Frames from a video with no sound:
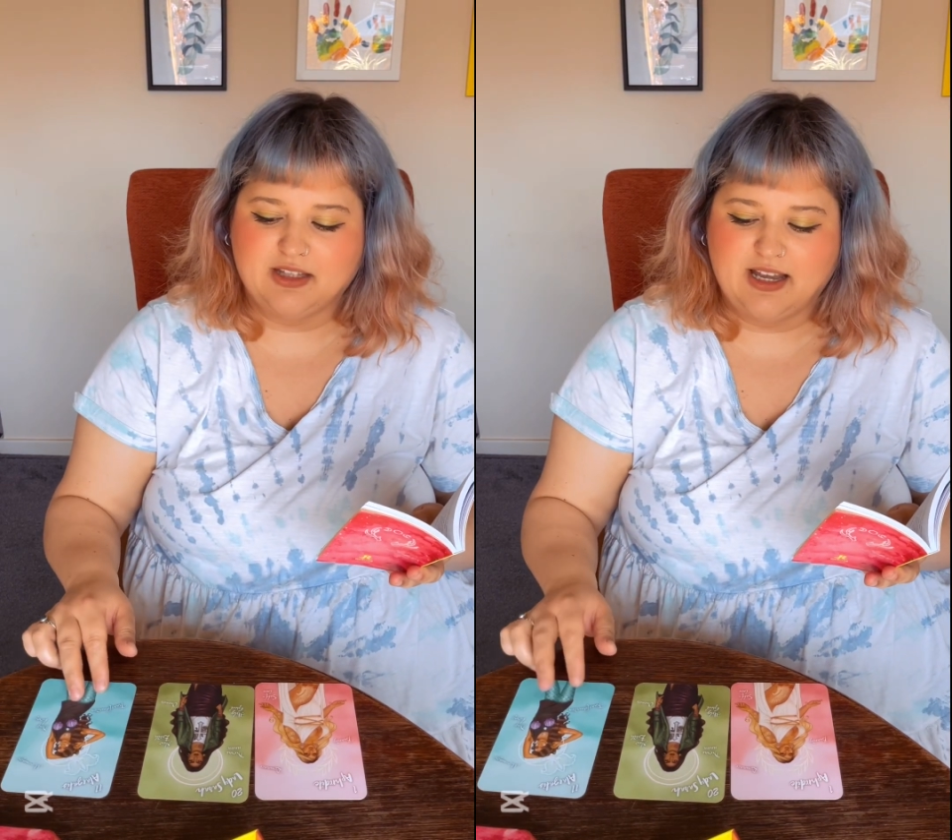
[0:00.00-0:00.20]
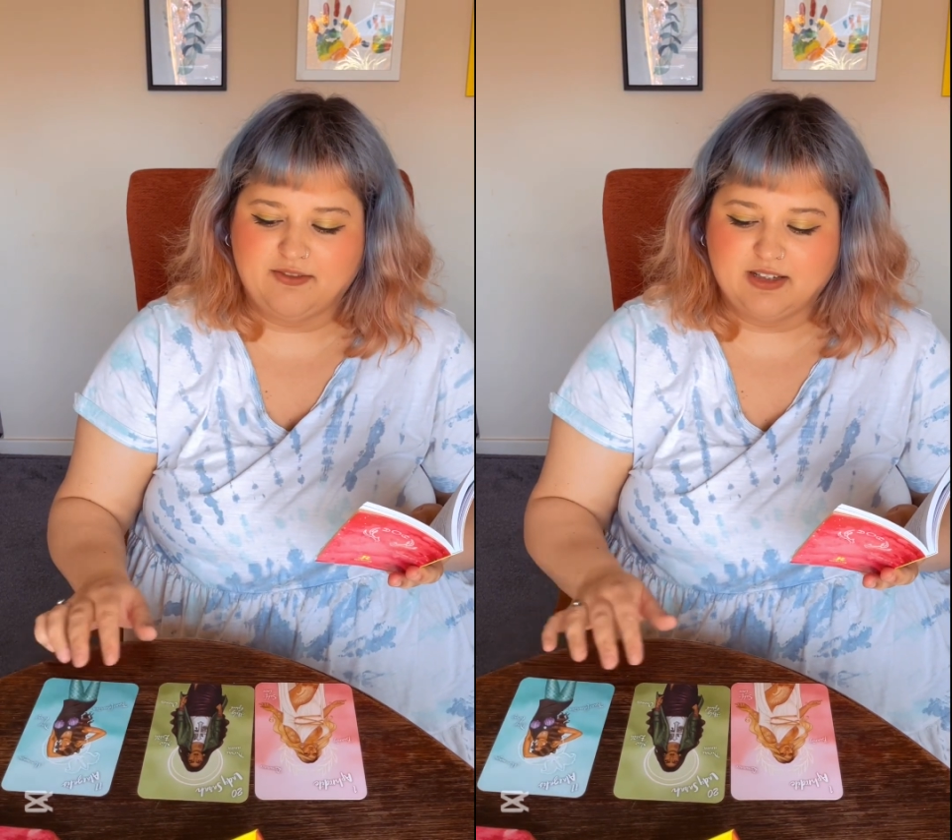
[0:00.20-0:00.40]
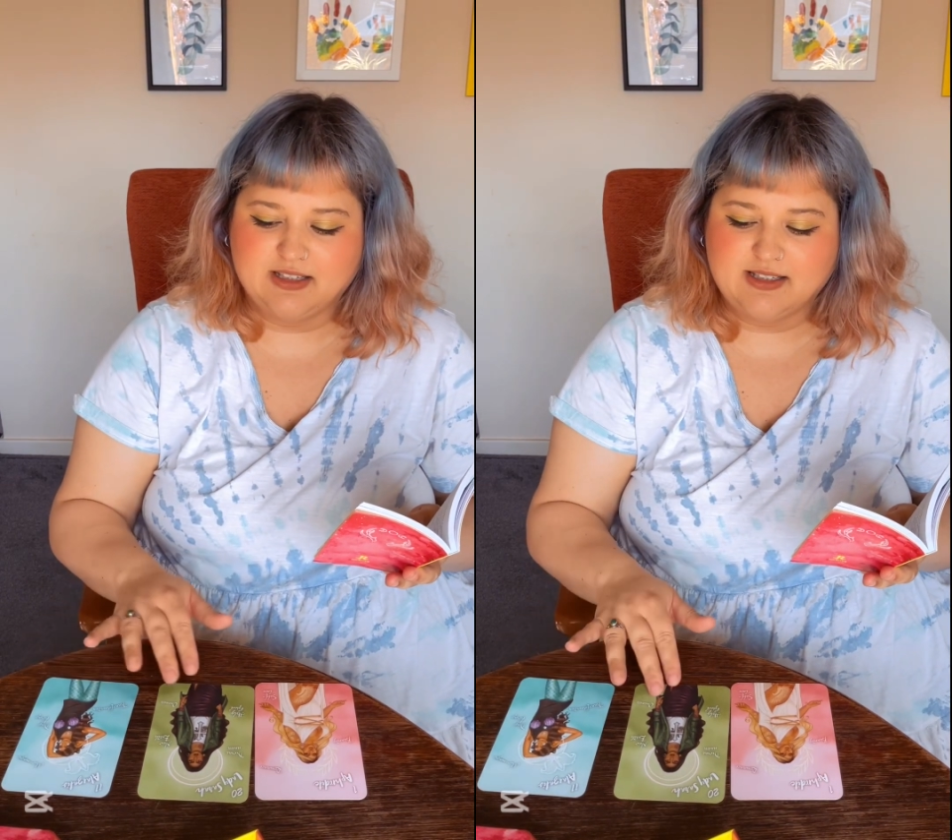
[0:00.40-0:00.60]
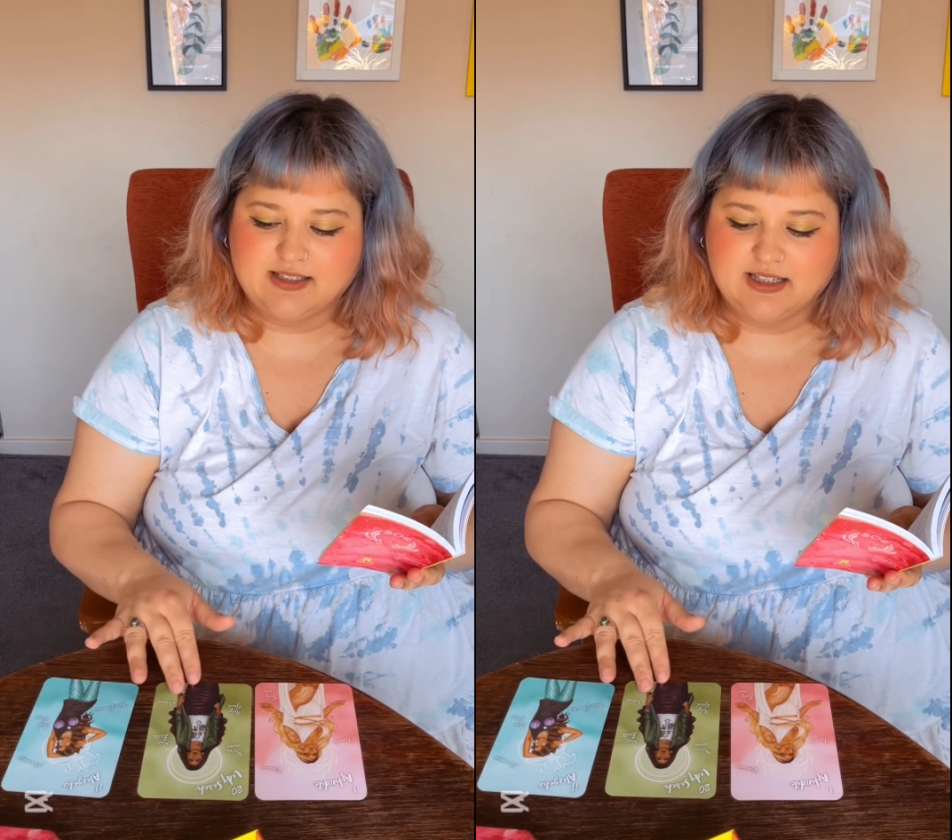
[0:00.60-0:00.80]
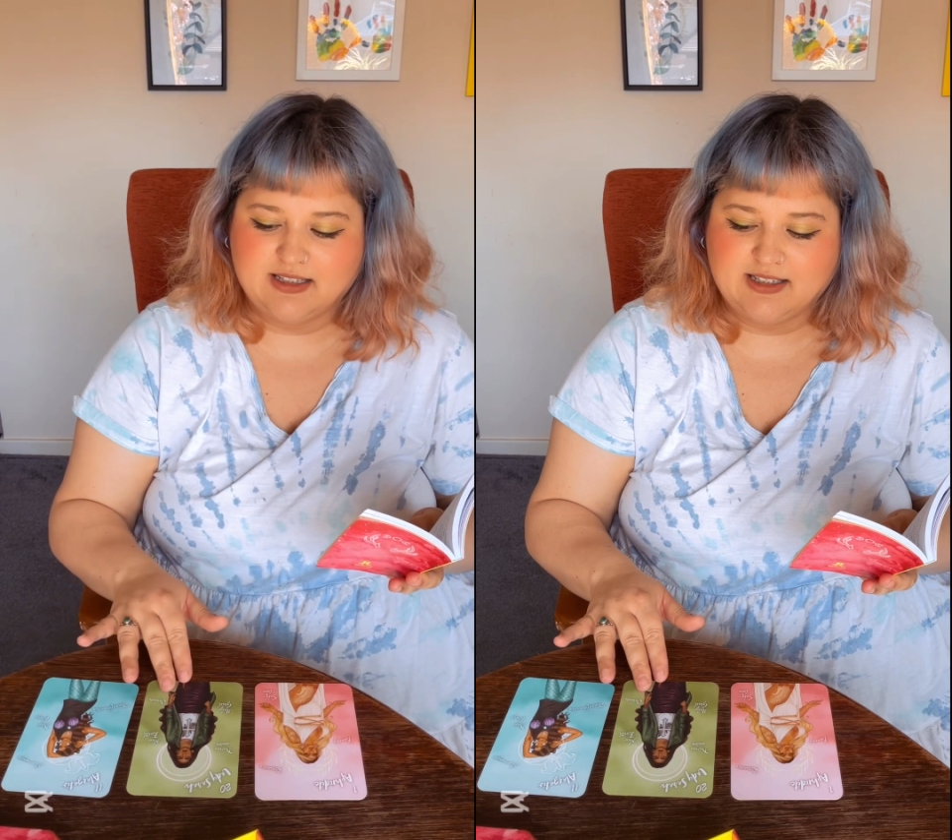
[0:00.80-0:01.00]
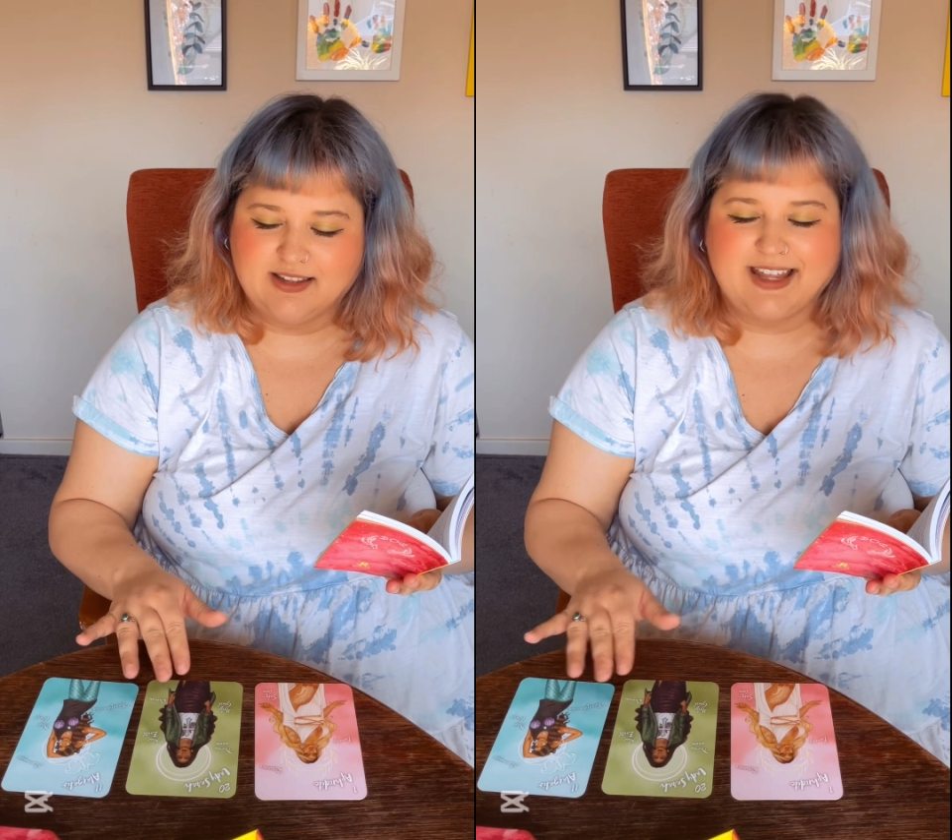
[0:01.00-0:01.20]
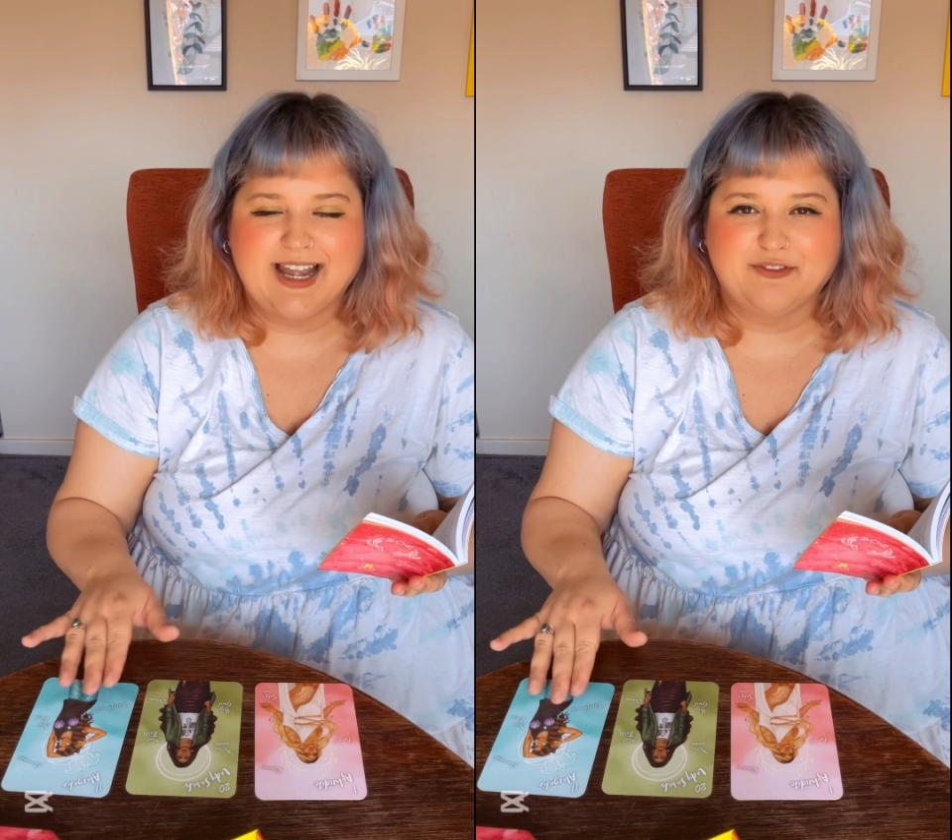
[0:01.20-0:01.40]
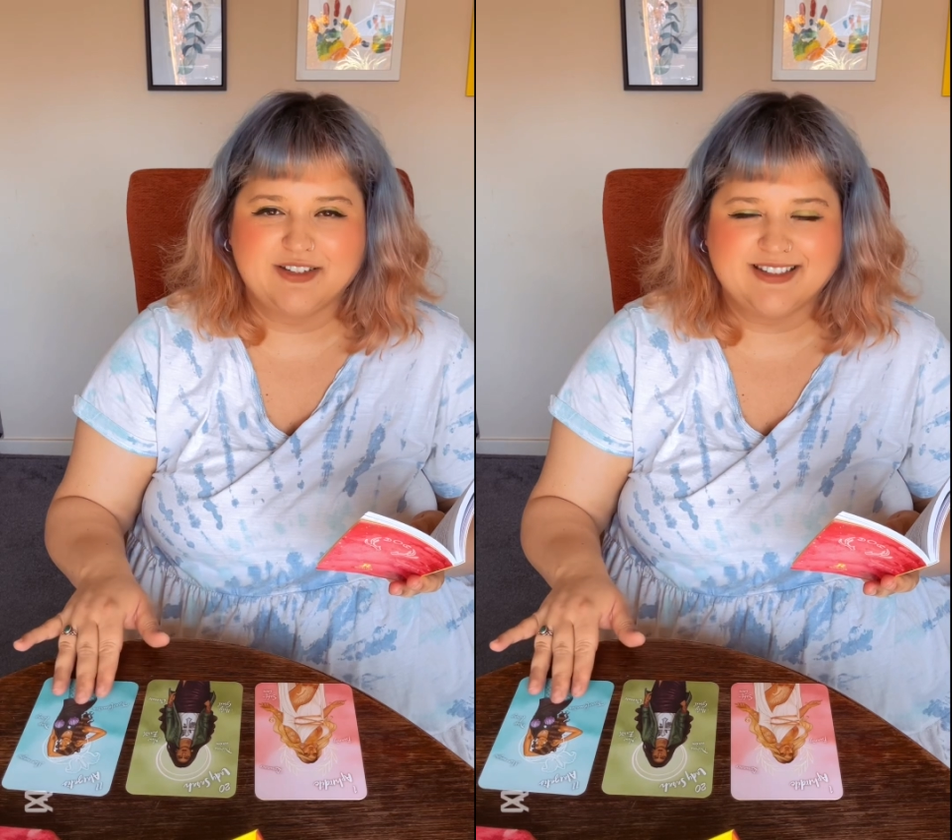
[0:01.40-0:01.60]
11s. The
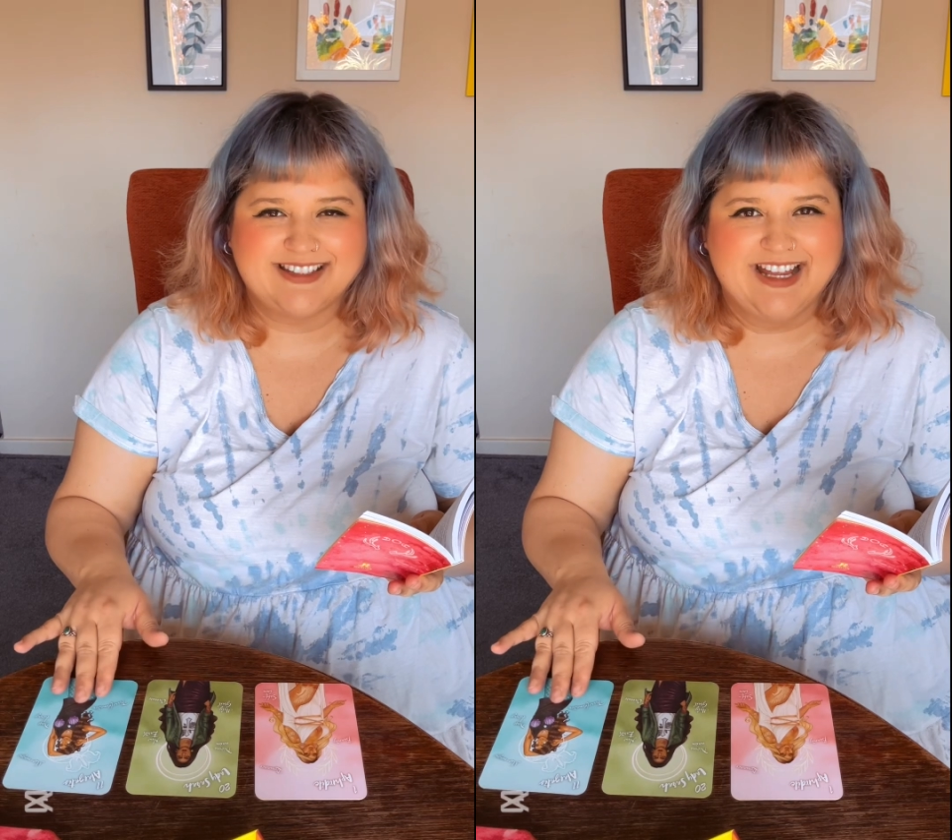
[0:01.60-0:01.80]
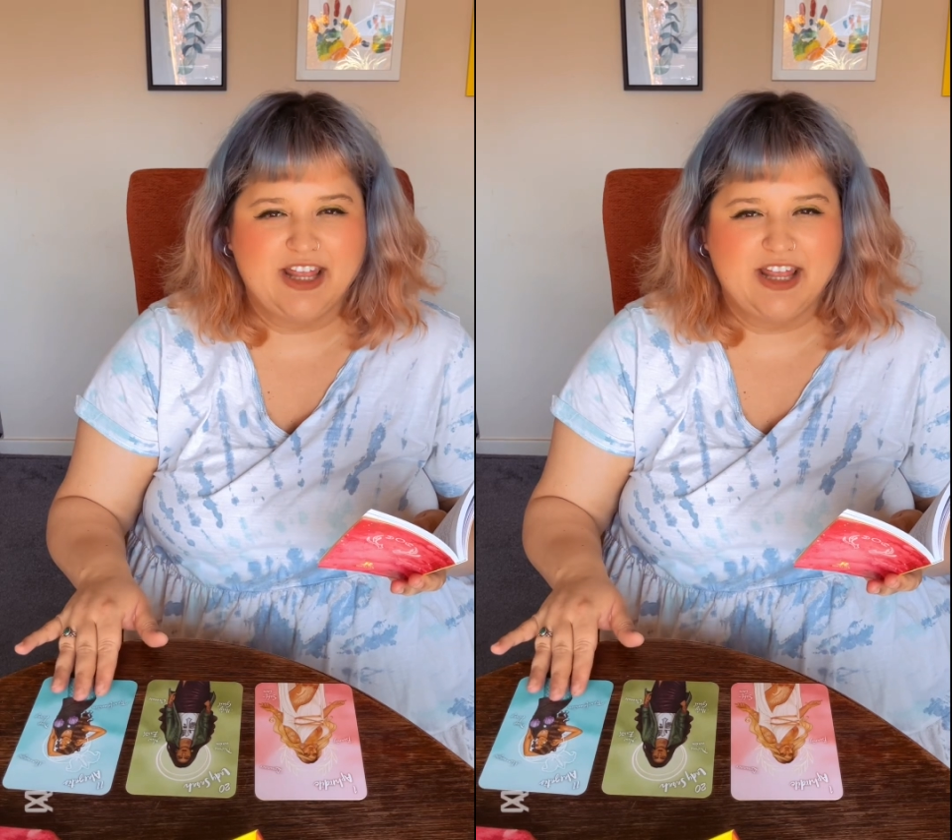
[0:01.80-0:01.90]
11s.